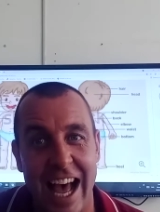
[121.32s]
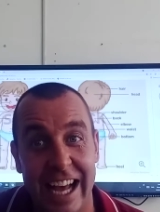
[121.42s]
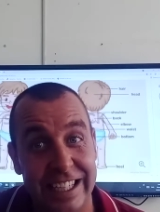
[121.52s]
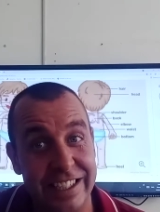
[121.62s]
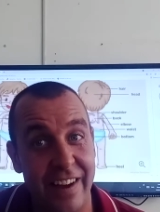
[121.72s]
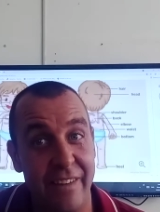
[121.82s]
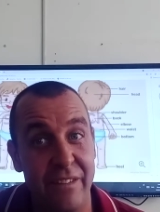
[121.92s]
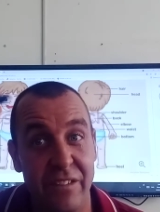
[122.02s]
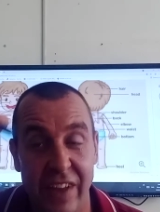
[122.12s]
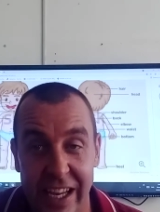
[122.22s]
and
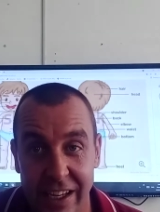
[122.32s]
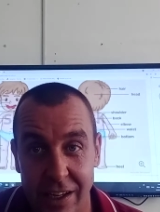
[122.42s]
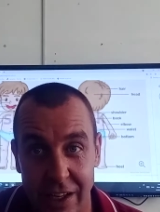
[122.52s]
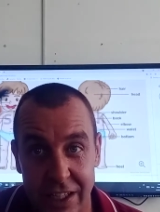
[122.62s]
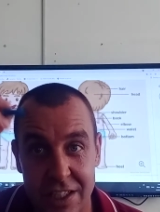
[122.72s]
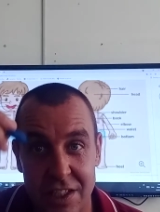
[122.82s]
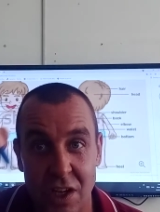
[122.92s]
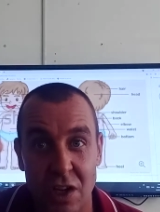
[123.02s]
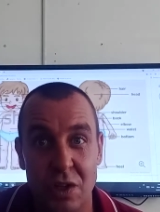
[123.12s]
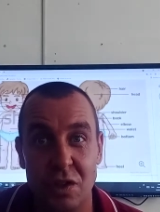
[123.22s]

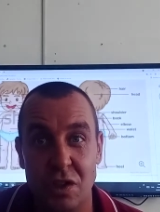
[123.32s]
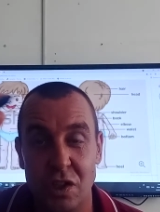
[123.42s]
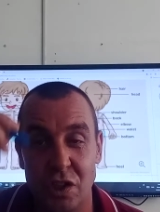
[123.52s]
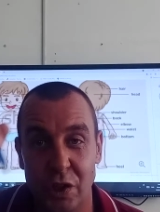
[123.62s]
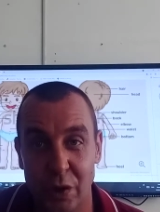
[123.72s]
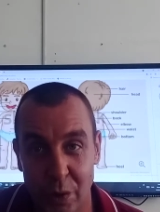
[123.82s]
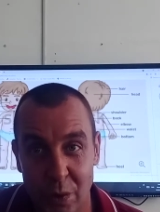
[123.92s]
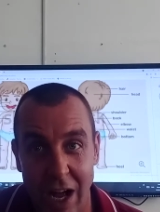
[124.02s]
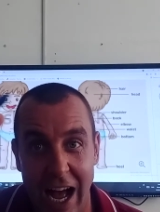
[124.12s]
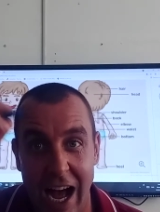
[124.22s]
fingers to
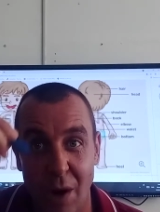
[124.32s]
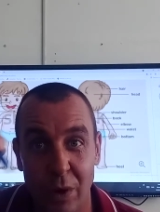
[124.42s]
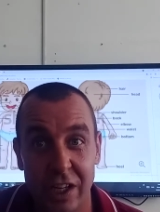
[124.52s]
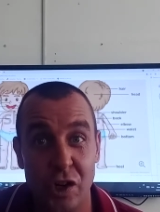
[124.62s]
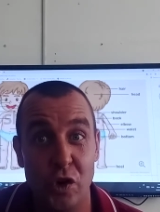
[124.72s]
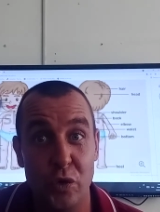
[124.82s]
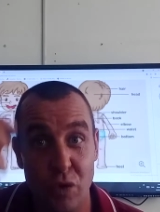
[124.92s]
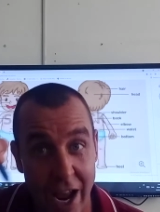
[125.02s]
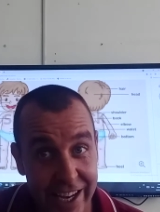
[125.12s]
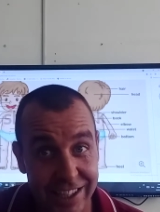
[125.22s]
do our
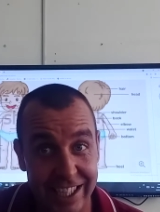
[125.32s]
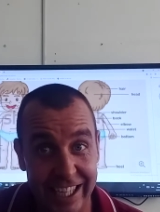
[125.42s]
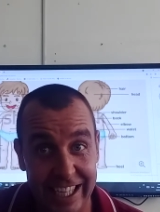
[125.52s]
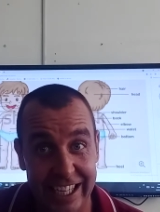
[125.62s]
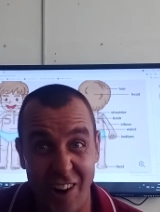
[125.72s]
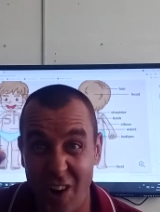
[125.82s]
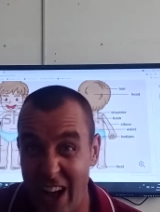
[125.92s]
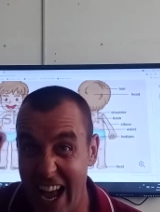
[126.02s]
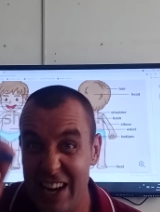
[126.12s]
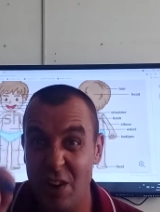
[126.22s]
writing. Oh,
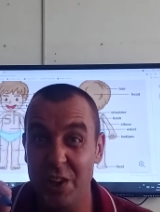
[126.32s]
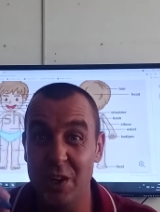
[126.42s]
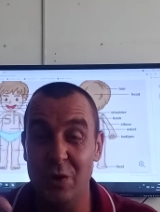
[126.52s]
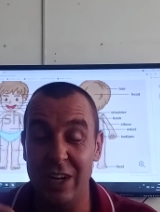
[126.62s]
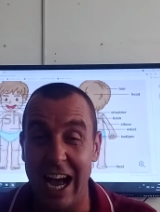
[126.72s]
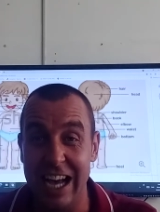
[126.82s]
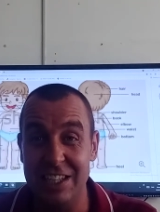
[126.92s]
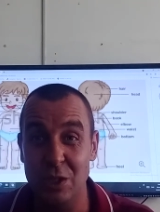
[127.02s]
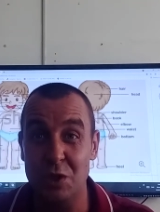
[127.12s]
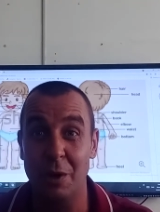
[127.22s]
I know you
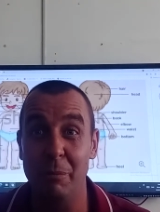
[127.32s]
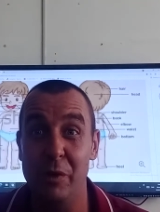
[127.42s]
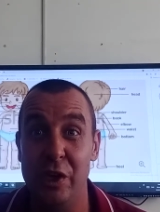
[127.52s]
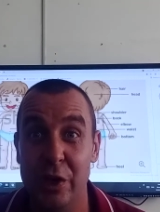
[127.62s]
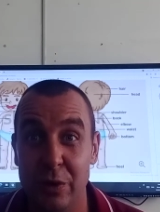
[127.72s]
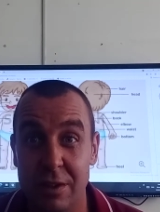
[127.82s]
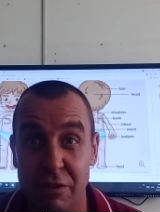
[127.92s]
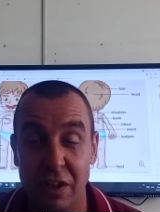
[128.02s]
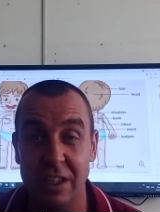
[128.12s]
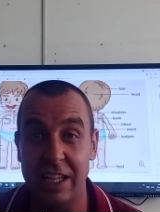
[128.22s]
guys do some
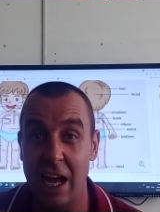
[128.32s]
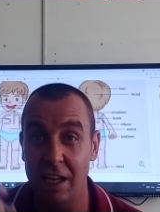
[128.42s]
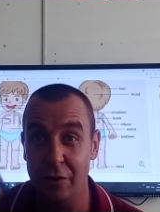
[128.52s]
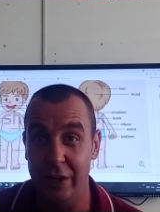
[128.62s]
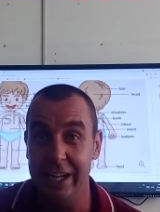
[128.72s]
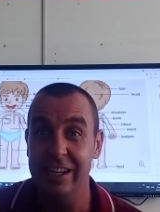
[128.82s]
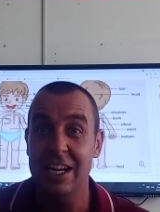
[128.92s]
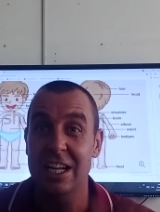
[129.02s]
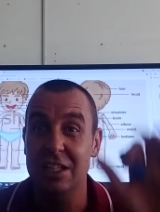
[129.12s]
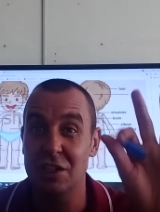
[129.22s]
beautiful colouring,
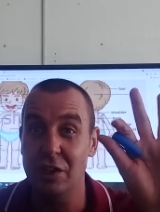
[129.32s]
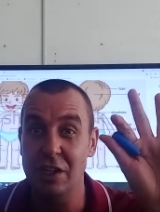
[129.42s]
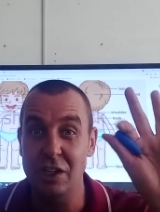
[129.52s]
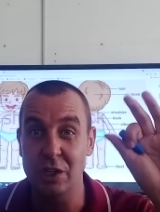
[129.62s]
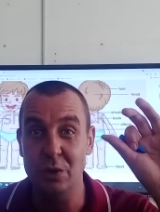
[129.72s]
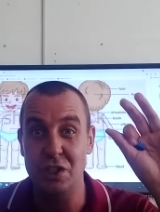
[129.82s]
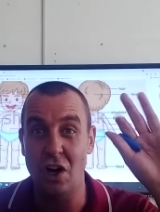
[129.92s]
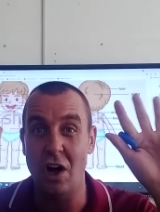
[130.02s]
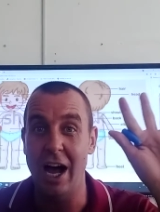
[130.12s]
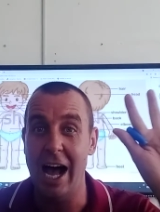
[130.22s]
so you use
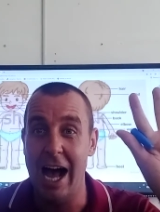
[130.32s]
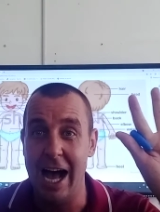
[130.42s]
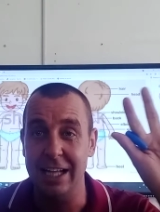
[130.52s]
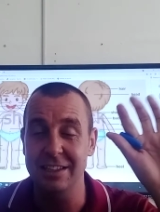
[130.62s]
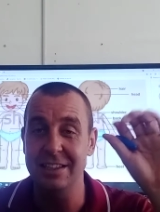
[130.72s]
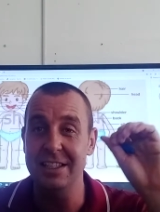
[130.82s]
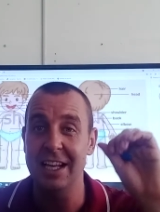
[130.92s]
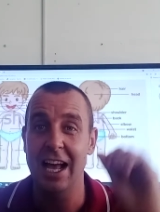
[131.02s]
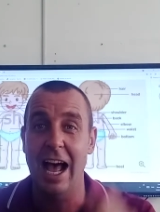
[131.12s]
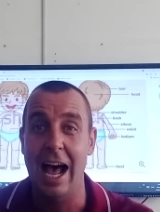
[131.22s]
your
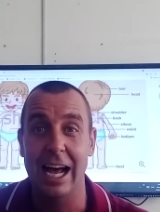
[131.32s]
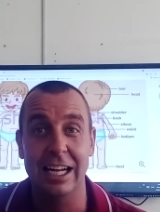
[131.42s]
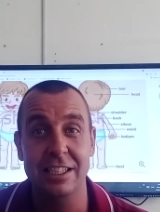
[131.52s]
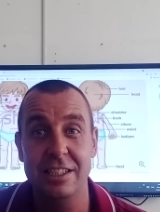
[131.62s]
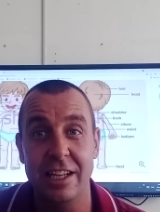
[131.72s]
hands and